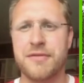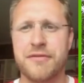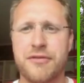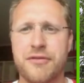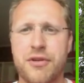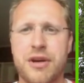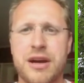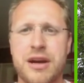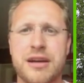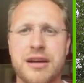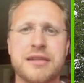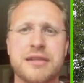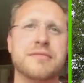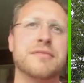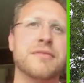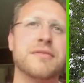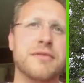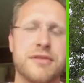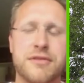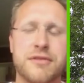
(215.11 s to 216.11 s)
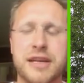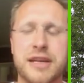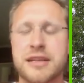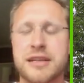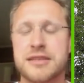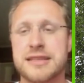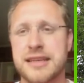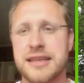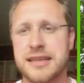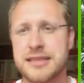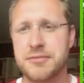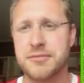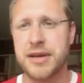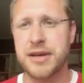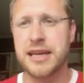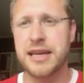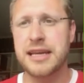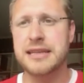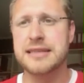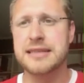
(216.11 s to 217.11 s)
for 3 to 6
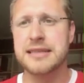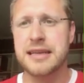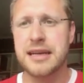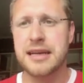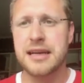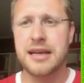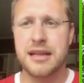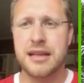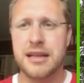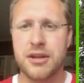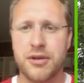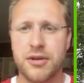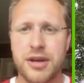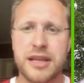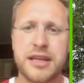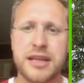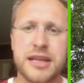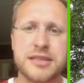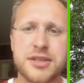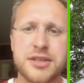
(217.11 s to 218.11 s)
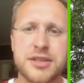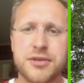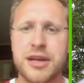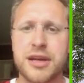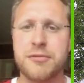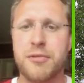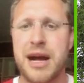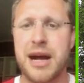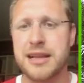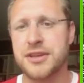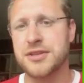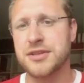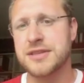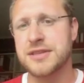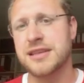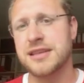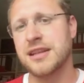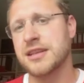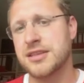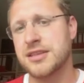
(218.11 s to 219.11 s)
weeks, looking into it while you're
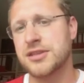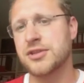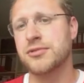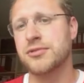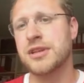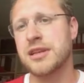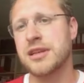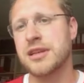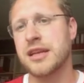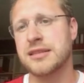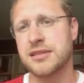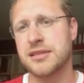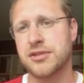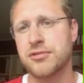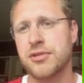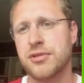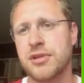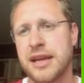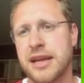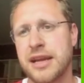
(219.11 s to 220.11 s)
still a student at school.